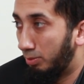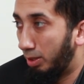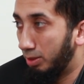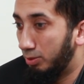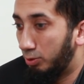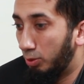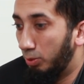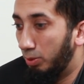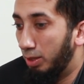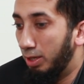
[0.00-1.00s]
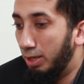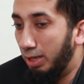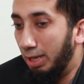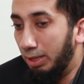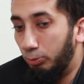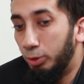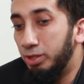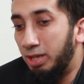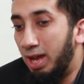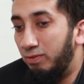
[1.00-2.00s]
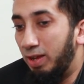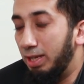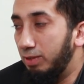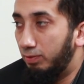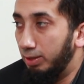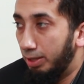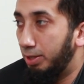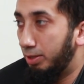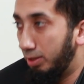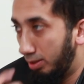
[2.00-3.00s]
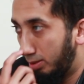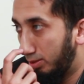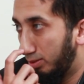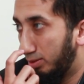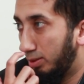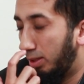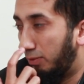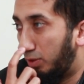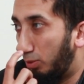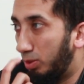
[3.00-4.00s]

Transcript: right? So it wouldn't have any validity if there